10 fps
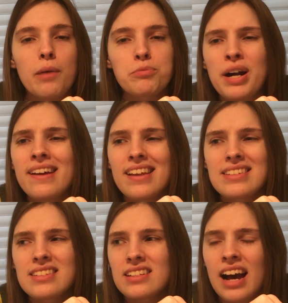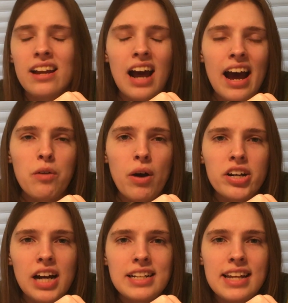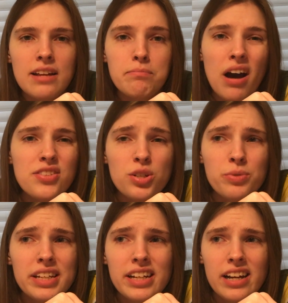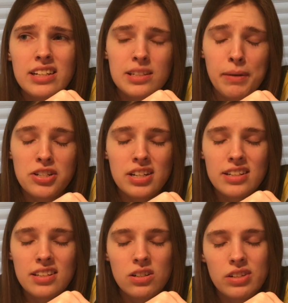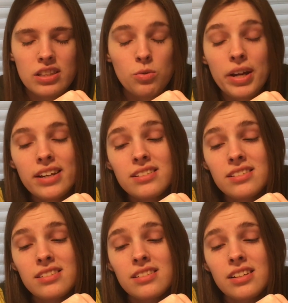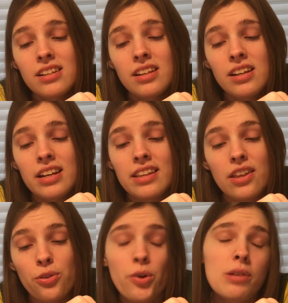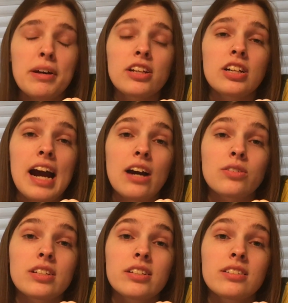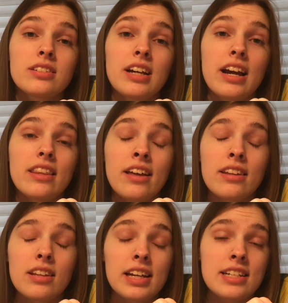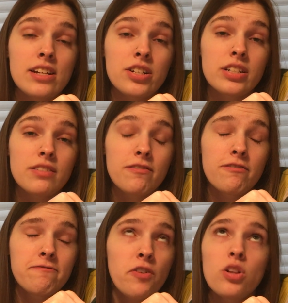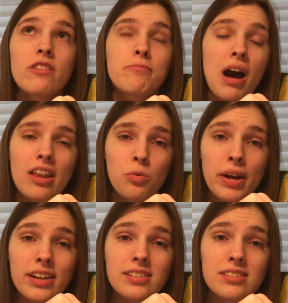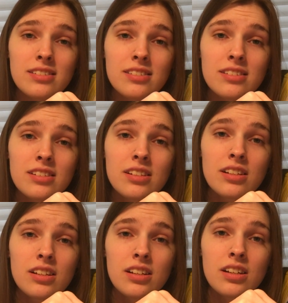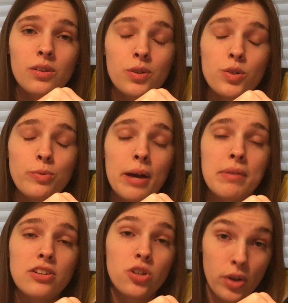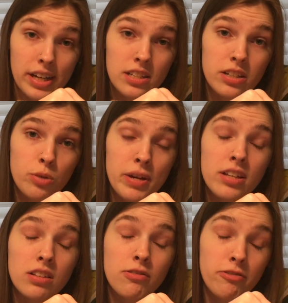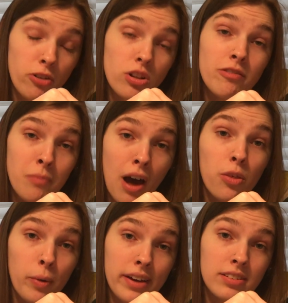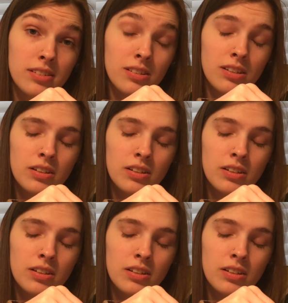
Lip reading: prey that's got high water content. Moths are really good, especially because they don't eat the wings, and they throw them on the ground, and then the container is full of moth wings, which is why I'm not showing it to you, because it's full of moth wings.